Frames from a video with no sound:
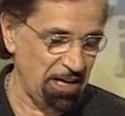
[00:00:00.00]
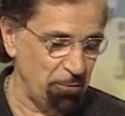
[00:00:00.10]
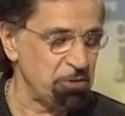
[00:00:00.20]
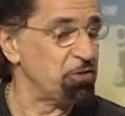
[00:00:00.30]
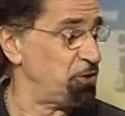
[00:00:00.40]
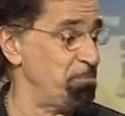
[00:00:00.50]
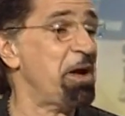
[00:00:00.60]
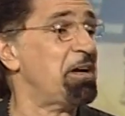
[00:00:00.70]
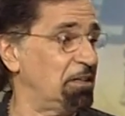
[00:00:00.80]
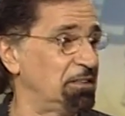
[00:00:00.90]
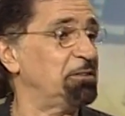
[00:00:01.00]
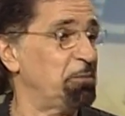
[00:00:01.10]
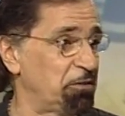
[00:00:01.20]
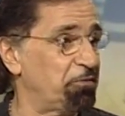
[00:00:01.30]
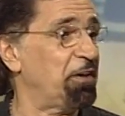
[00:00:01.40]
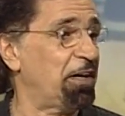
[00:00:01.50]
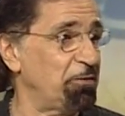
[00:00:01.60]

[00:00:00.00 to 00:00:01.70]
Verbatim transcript: Yeah, I was in Jamaica, as a matter of fact.